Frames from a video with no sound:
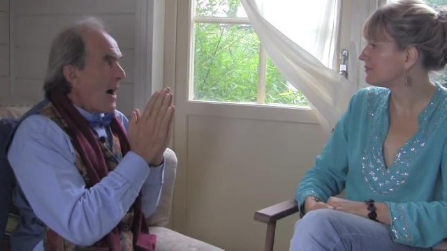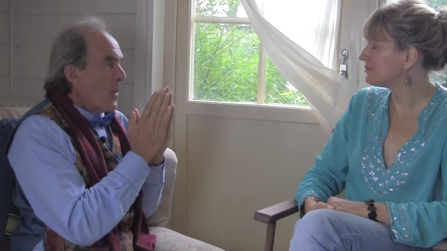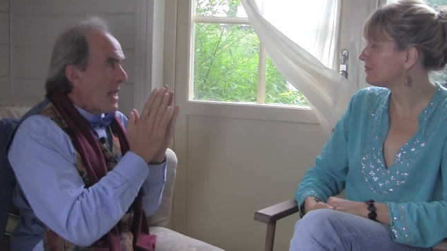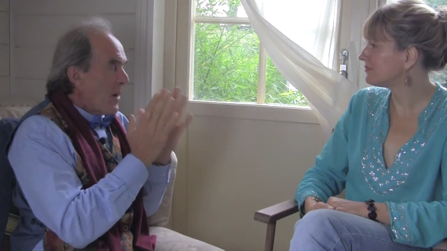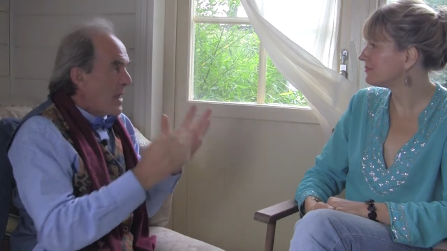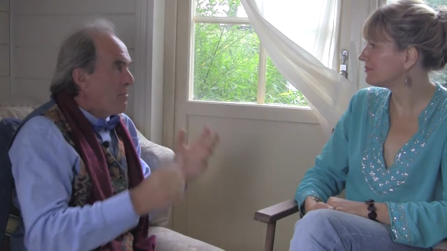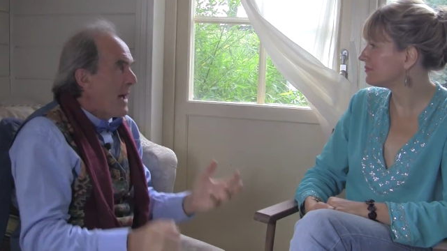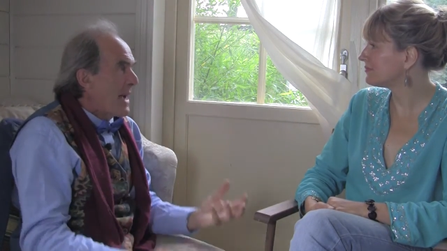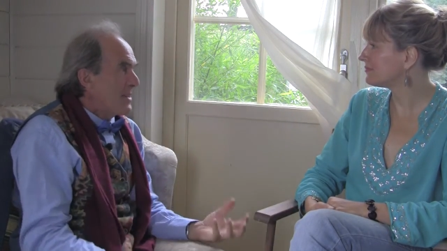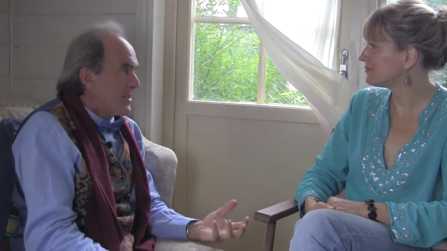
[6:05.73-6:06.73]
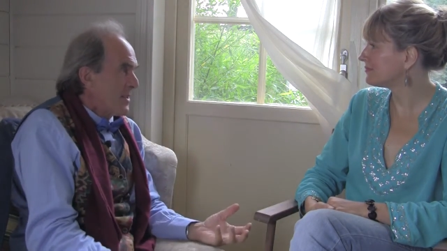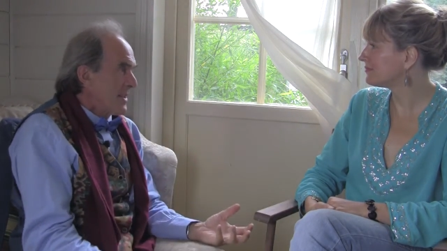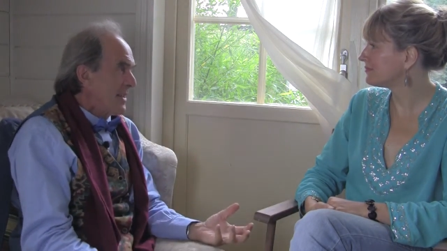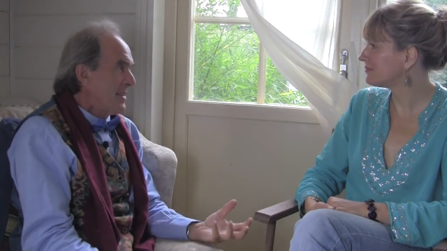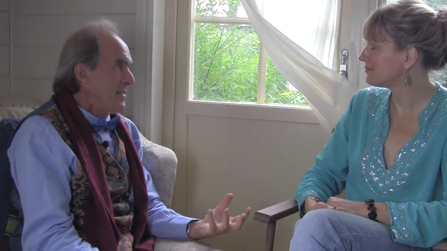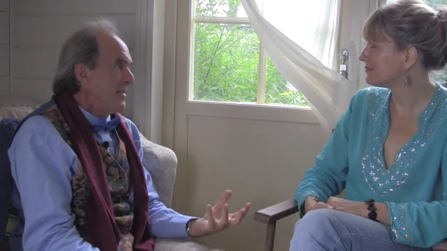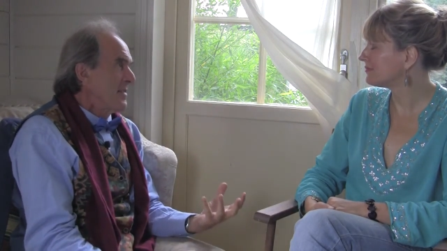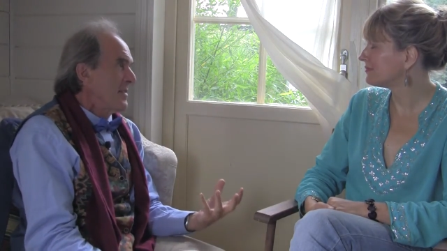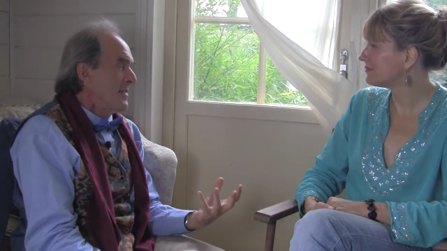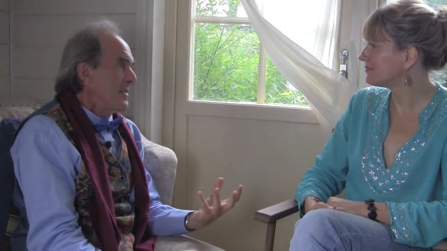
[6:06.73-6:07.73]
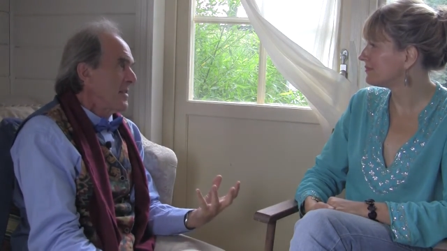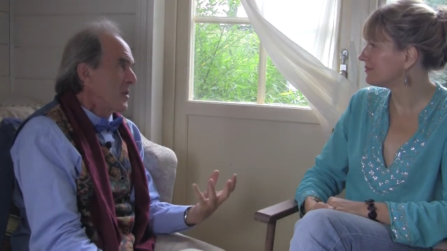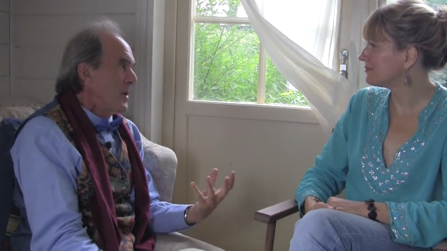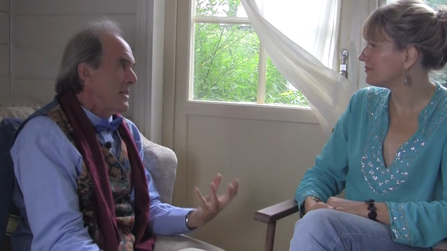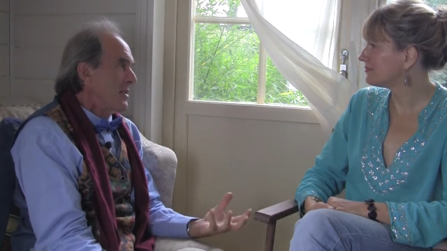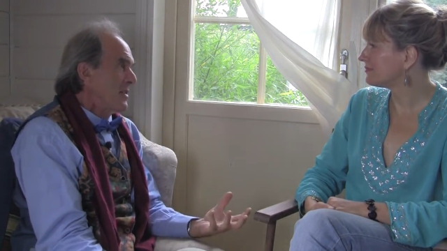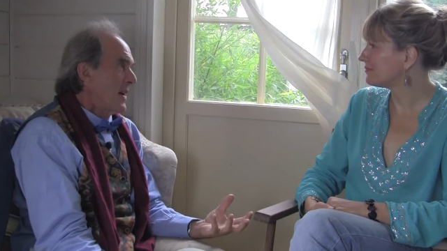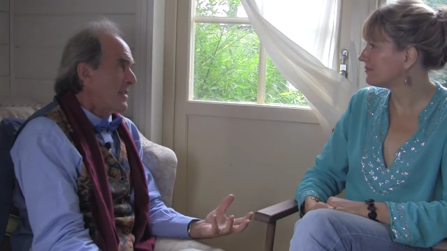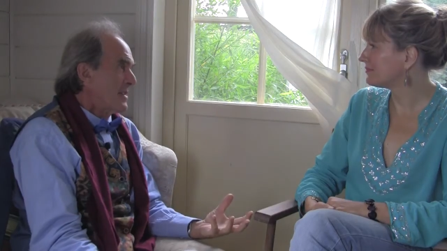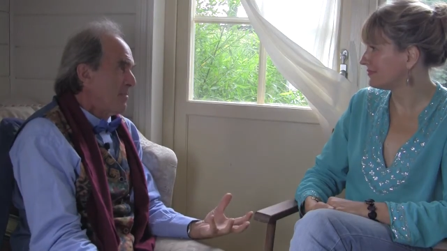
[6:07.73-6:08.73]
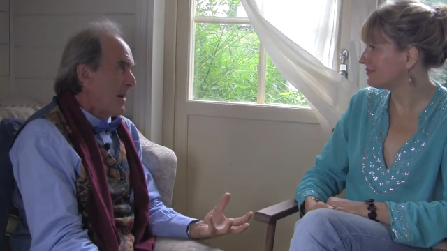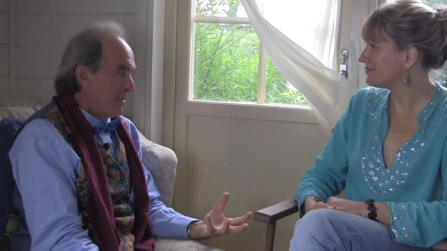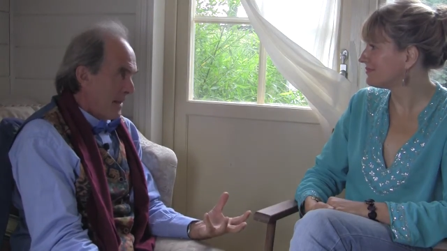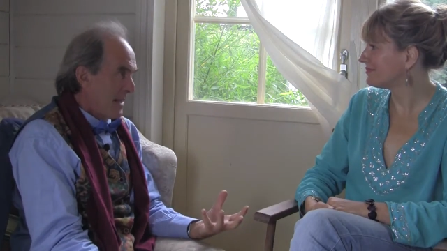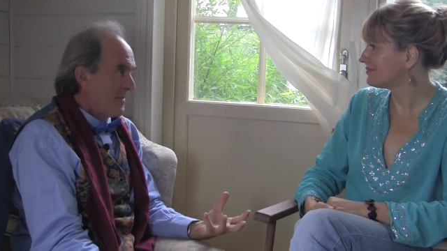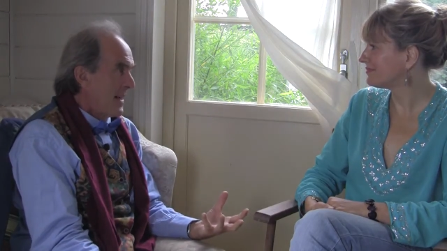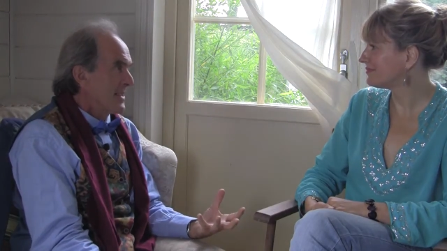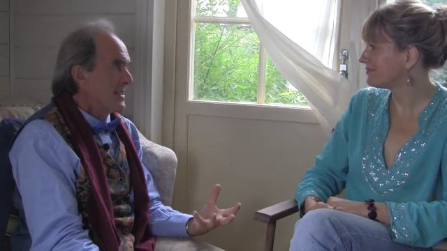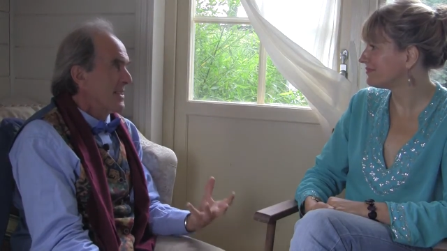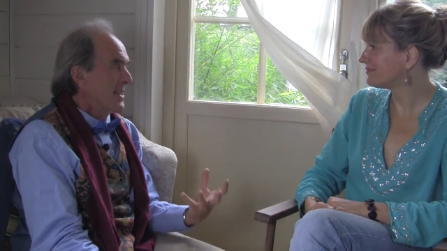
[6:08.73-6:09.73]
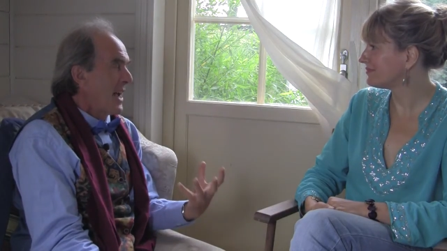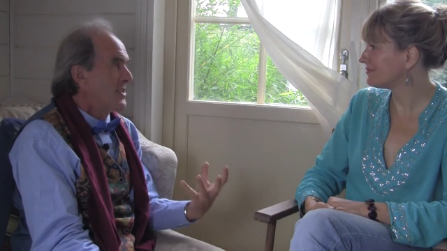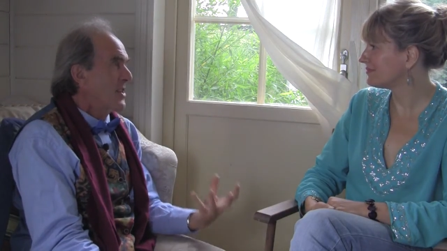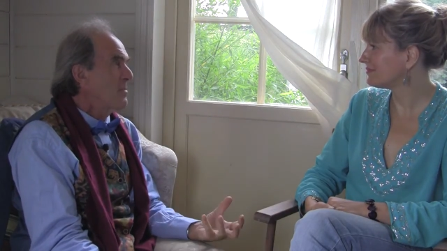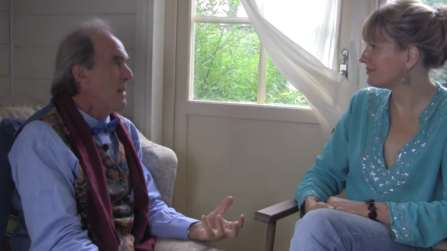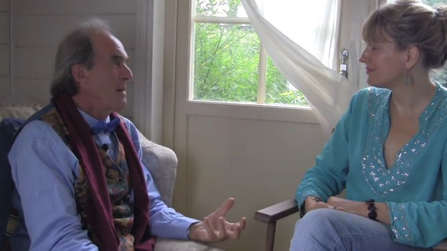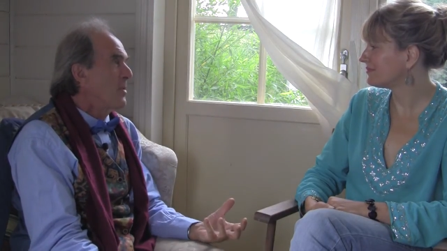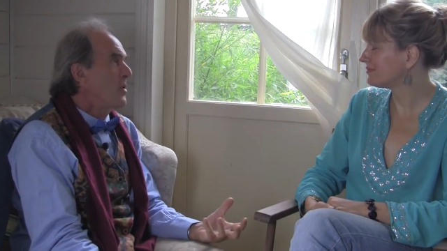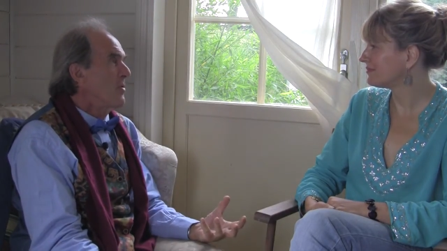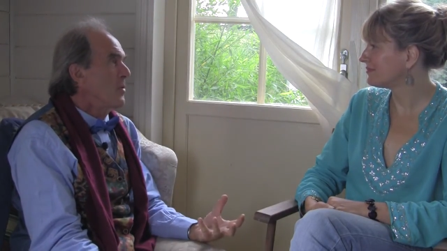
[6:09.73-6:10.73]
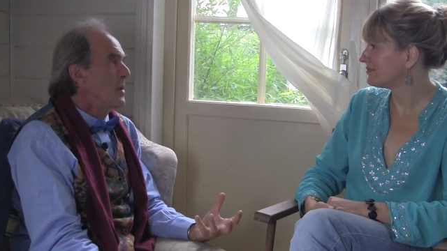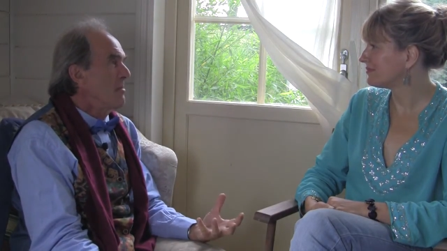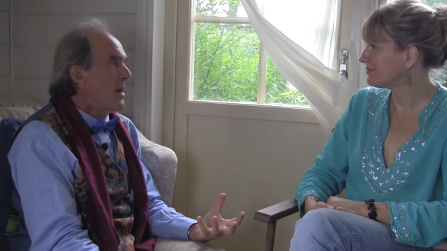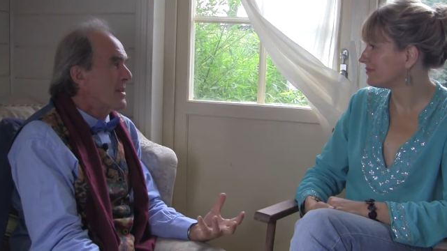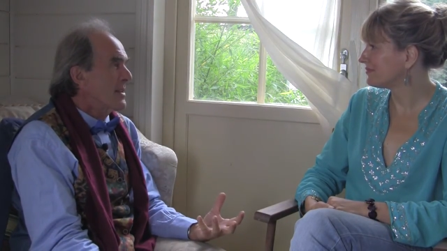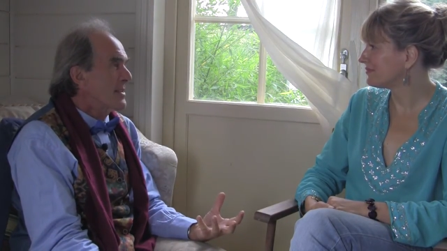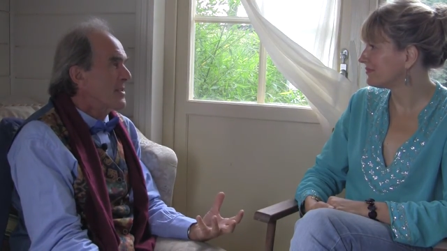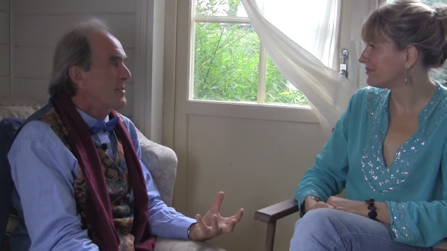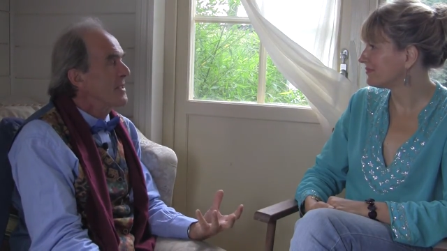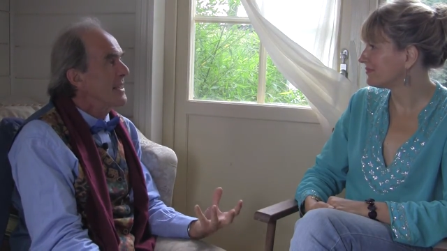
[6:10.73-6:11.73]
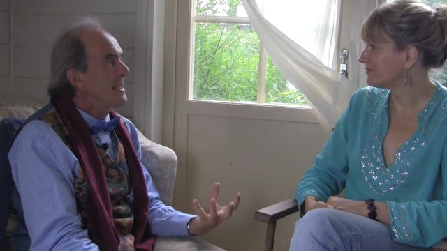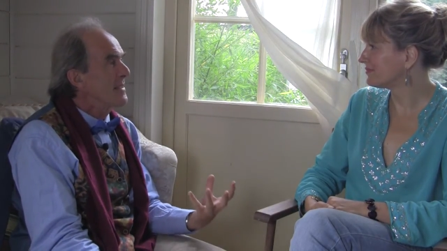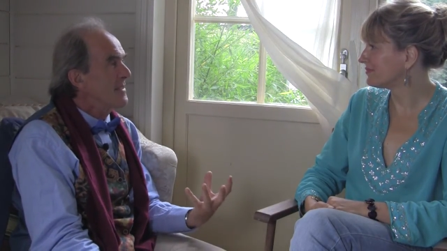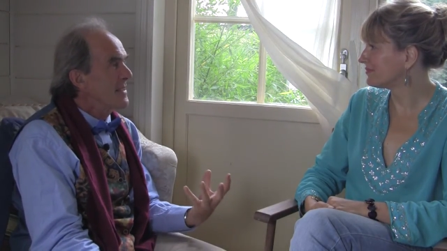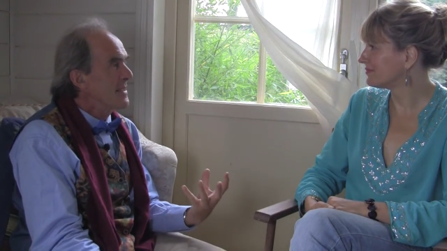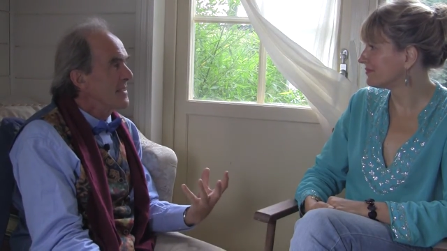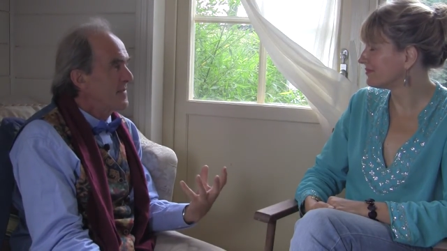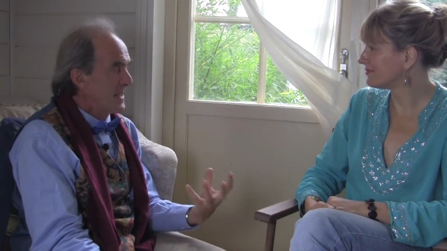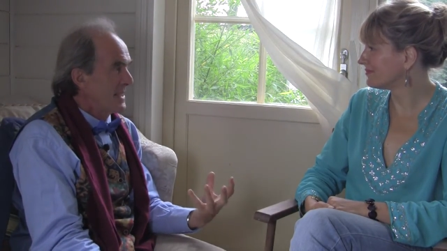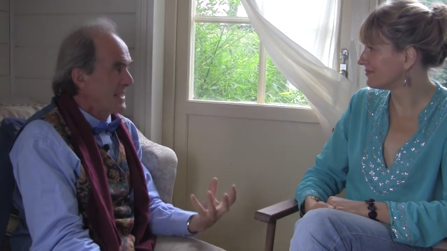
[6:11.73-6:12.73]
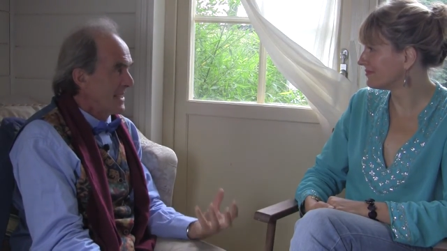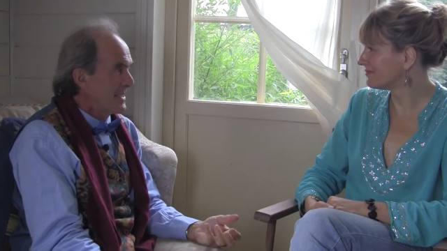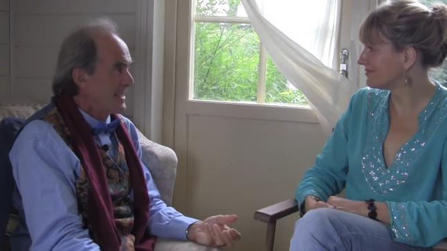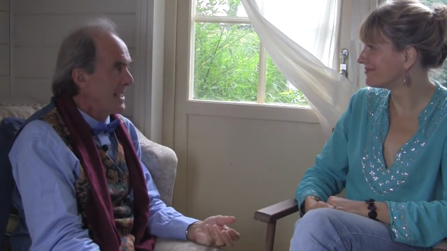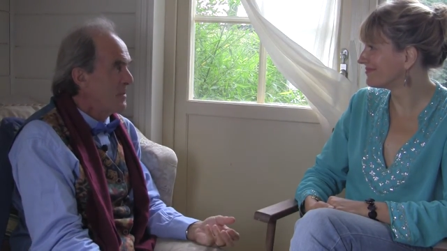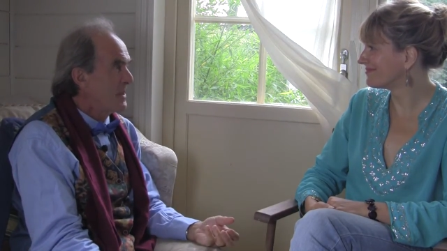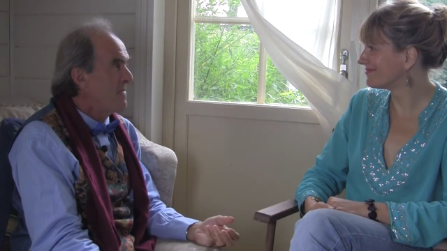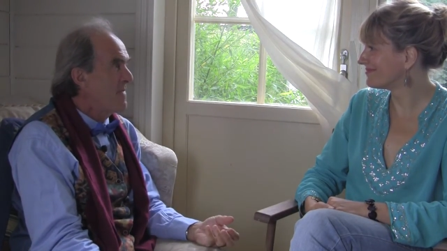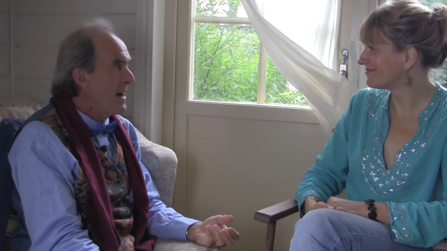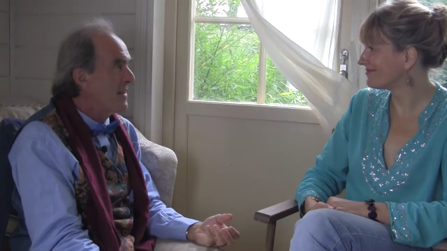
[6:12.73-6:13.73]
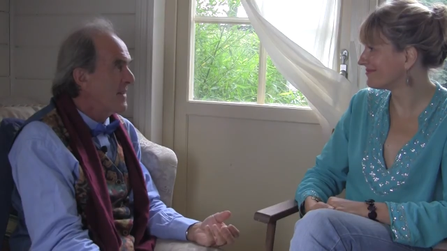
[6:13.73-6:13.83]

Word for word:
Speaker 1: When I went back to the Queen's University of Belfast and showed my ball of wool model to the physicist, he was very,